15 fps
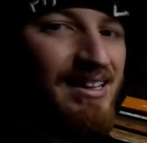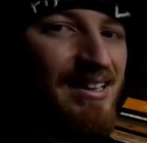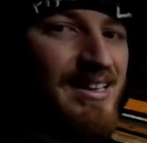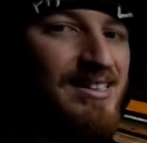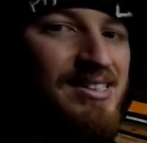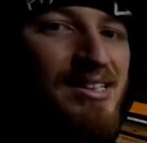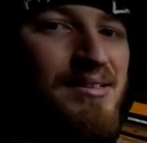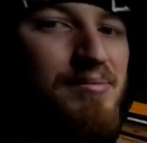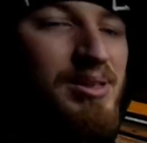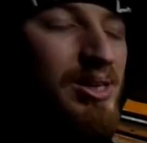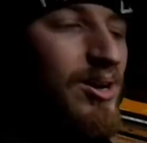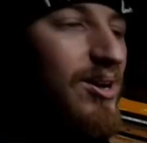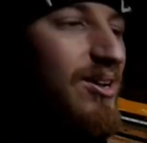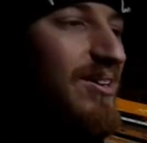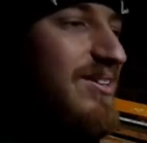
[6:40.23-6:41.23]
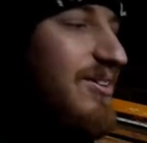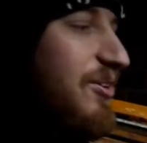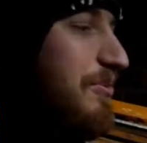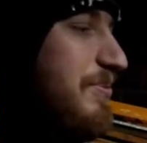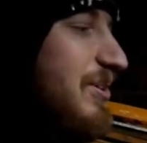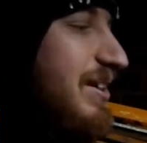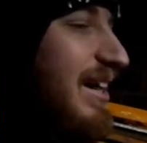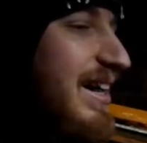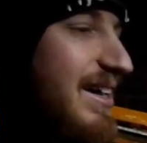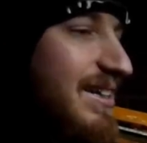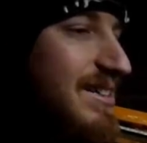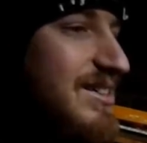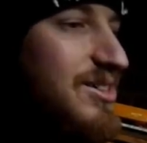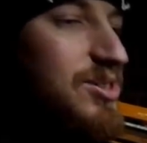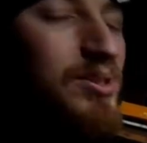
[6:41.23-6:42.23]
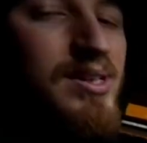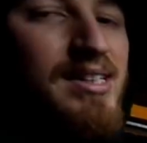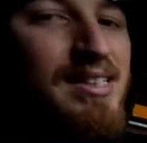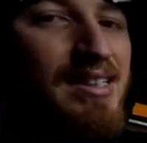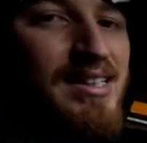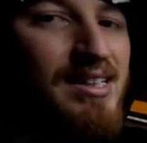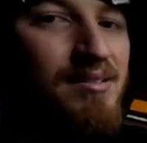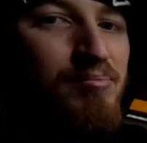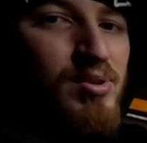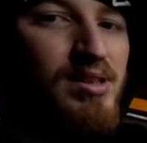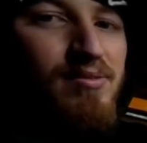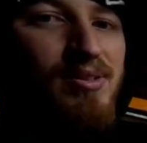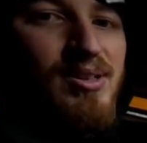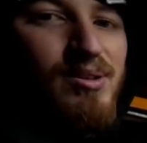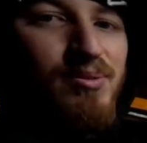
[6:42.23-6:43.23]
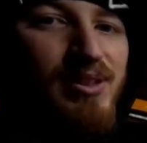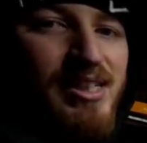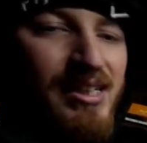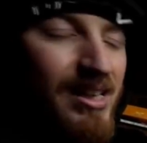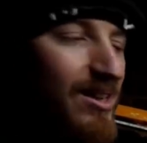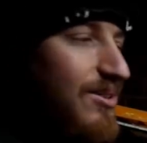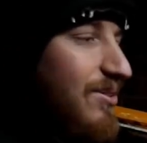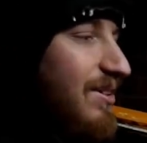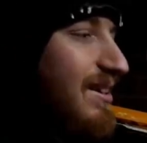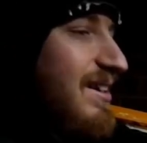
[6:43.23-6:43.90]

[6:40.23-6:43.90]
That's going to be all. Hope you guys enjoyed the brief little video.